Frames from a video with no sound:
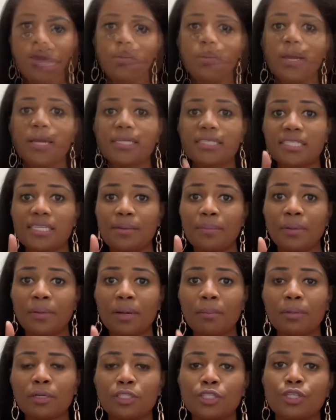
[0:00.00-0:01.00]
All right, tip
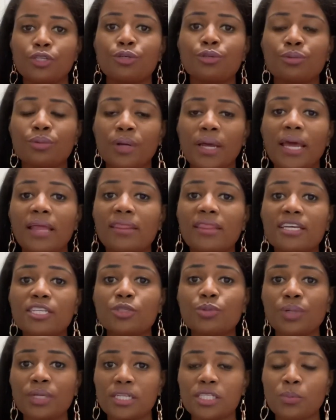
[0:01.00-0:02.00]
number two, and
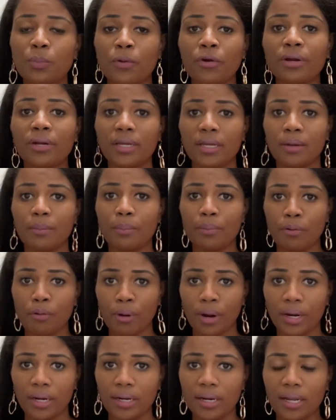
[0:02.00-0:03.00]
this one is pretty
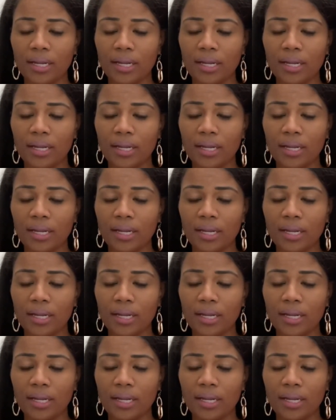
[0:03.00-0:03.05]
important.